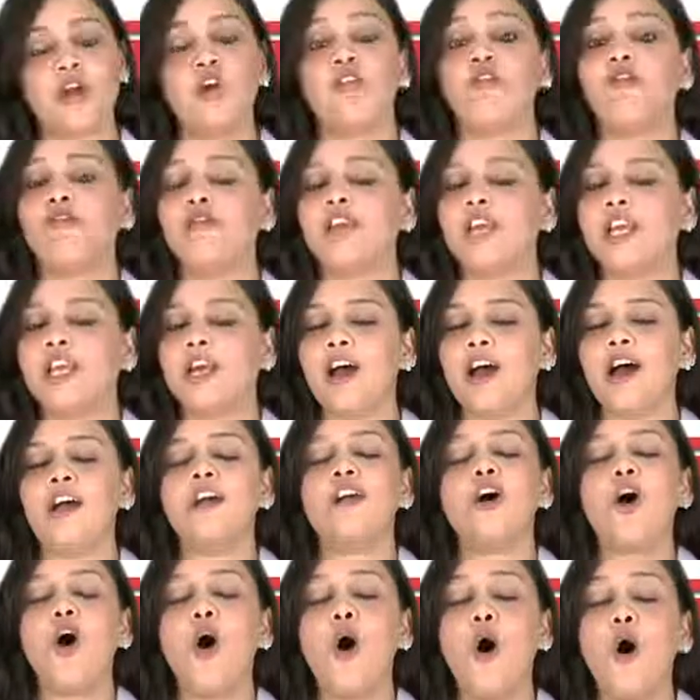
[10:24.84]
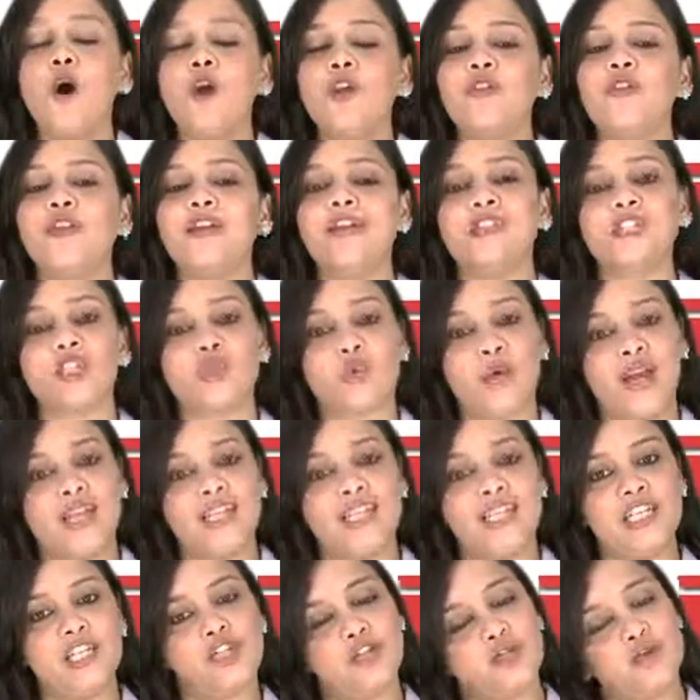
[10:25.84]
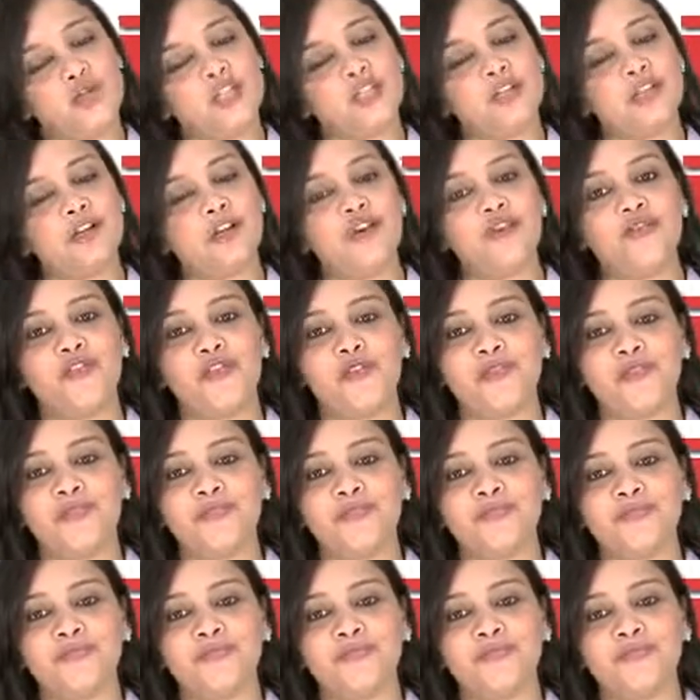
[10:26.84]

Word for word: We are always ready to serve you.